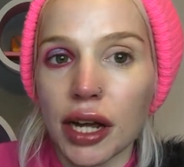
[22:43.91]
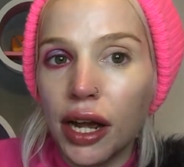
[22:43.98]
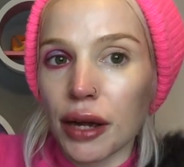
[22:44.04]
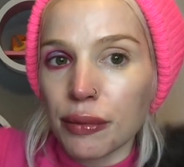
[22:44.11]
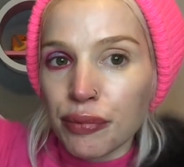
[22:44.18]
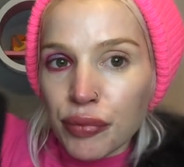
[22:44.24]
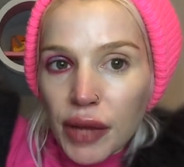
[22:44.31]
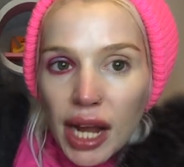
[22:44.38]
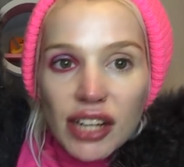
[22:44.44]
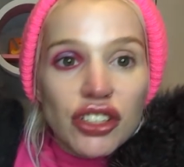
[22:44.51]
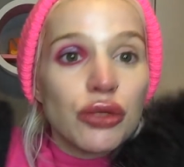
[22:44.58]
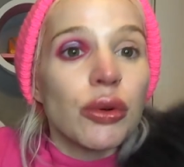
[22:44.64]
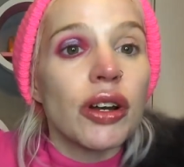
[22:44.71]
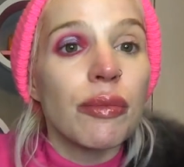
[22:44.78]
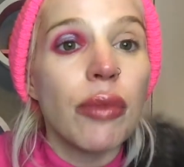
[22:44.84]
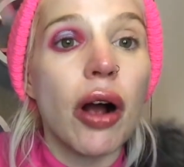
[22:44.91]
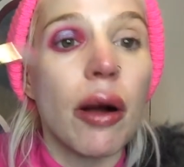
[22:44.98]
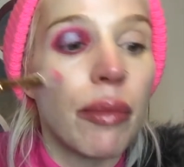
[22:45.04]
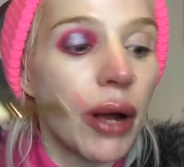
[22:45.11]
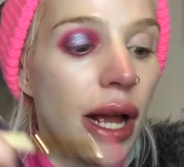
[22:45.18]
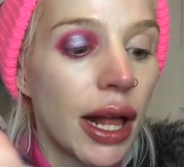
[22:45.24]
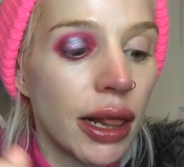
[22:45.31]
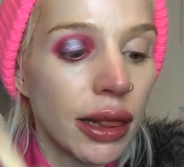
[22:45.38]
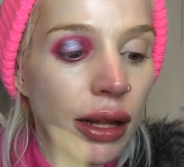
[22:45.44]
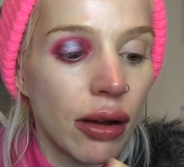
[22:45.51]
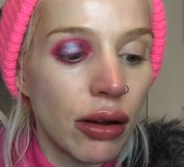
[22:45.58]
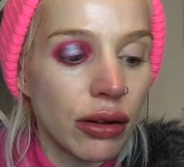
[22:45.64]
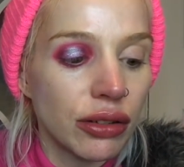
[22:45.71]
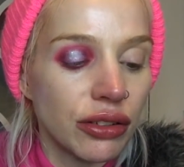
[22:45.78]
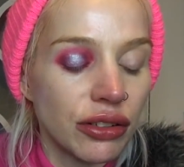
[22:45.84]
I just want to pop a...
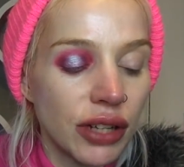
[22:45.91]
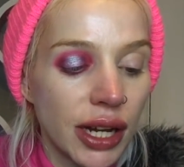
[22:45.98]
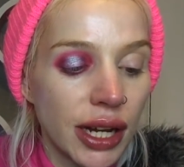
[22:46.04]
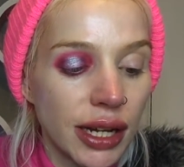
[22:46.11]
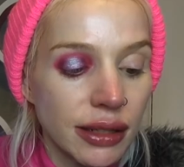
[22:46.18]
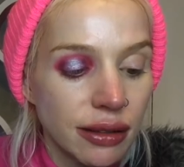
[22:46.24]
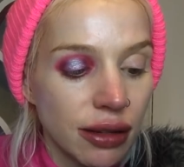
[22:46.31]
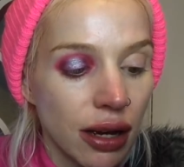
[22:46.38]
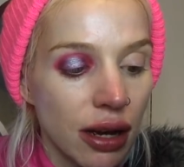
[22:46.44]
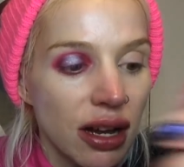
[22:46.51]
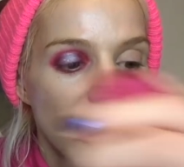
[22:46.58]
Oh, shit.